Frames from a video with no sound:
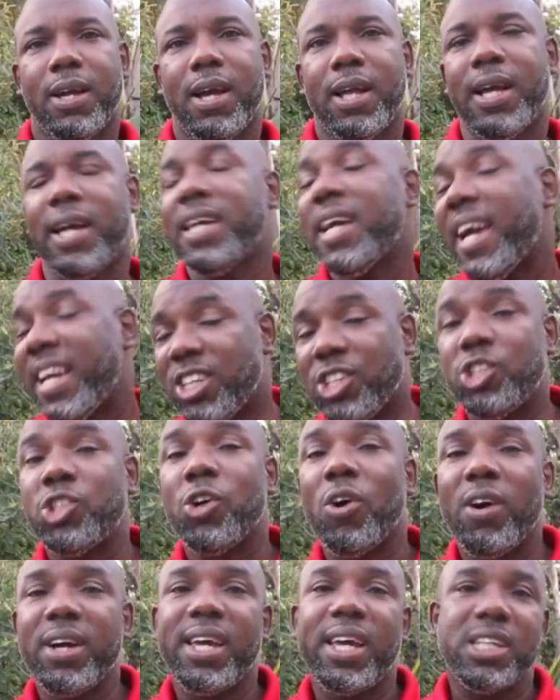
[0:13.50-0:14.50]
I
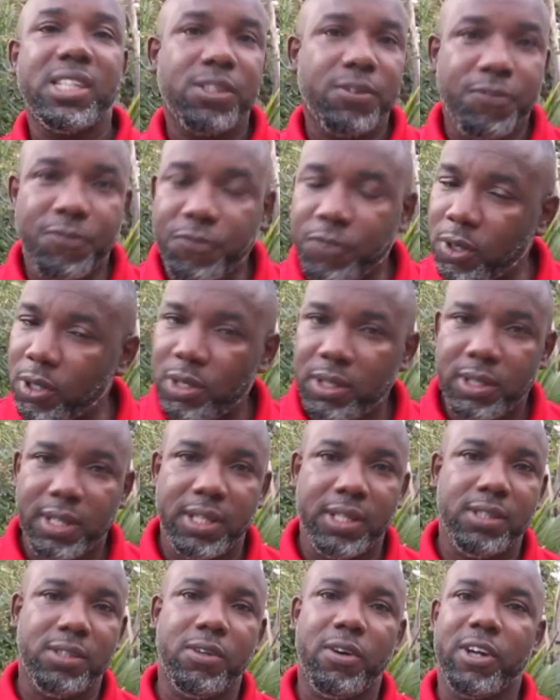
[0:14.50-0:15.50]
enjoy his full
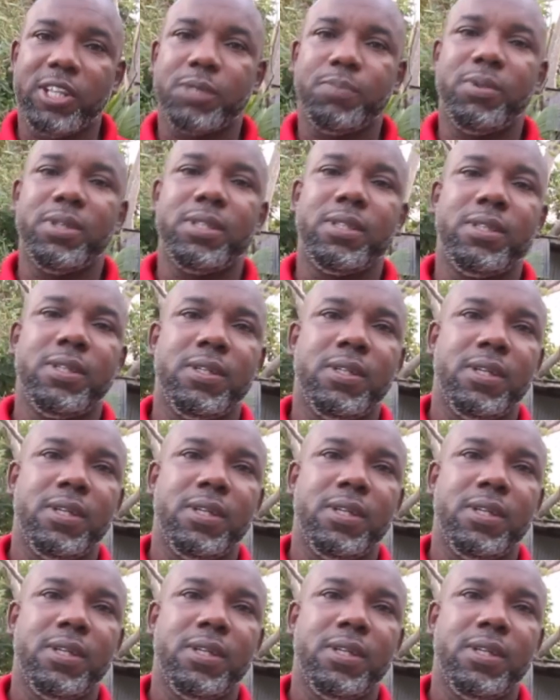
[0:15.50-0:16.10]
endorsement.